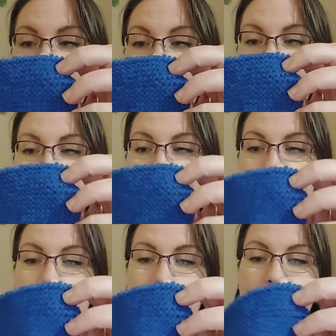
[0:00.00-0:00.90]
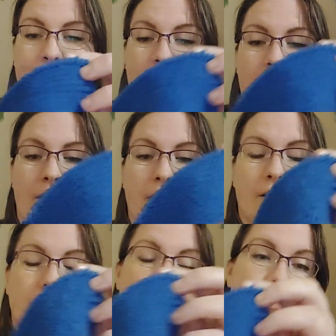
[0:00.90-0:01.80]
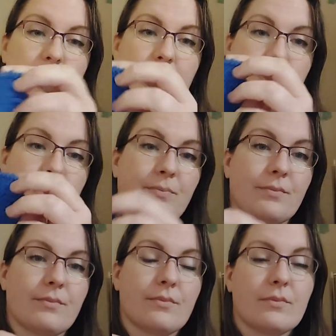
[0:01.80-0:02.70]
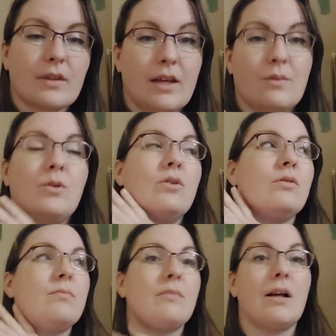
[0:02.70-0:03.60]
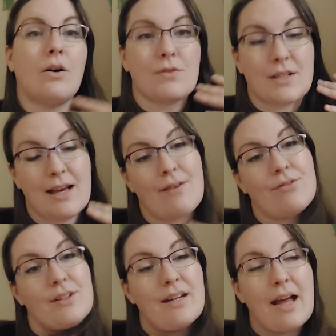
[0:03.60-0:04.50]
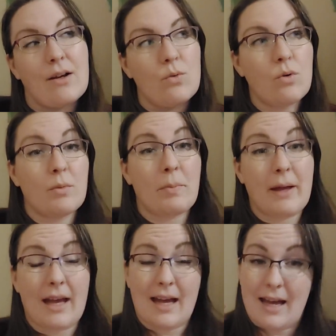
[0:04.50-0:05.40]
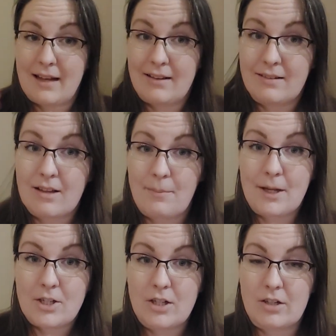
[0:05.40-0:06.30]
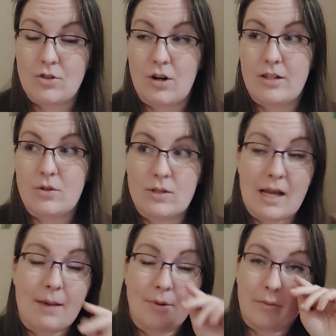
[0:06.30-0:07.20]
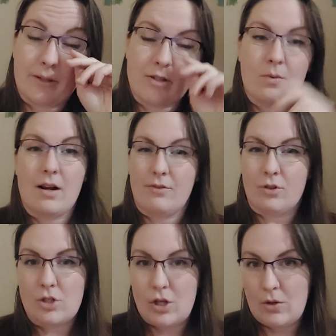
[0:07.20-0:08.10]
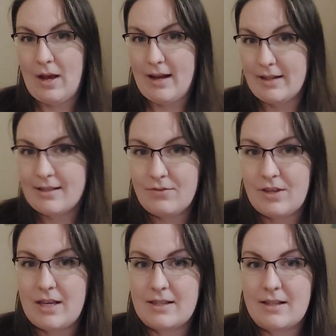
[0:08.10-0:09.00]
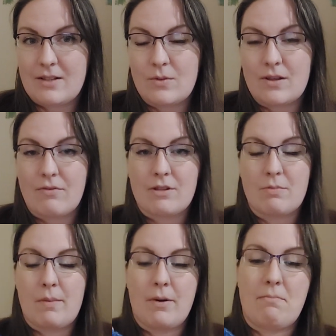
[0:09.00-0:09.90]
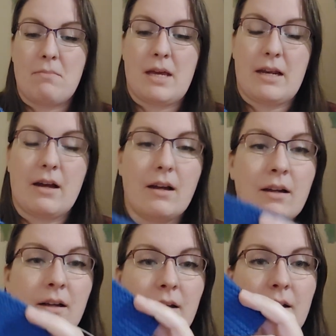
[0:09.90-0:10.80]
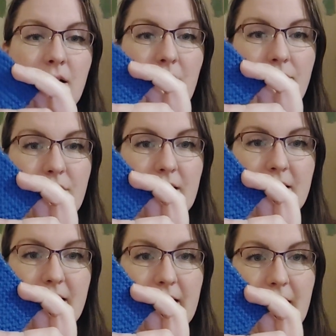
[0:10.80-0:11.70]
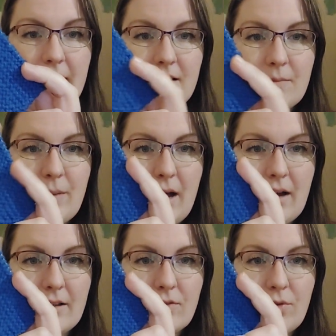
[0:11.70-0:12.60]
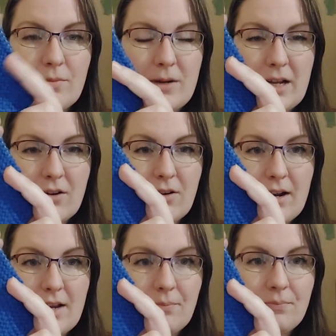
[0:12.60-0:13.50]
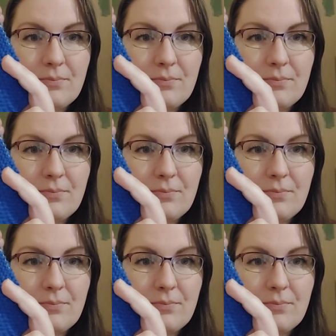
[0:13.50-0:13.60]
for Robin. So it will obviously have the neck warm a bit, and I'm actually going to try and do a tabard bit as well. I've got two hanks of these, and this was given to me by Mina of the Knitting Expat. It's from Knit Crate.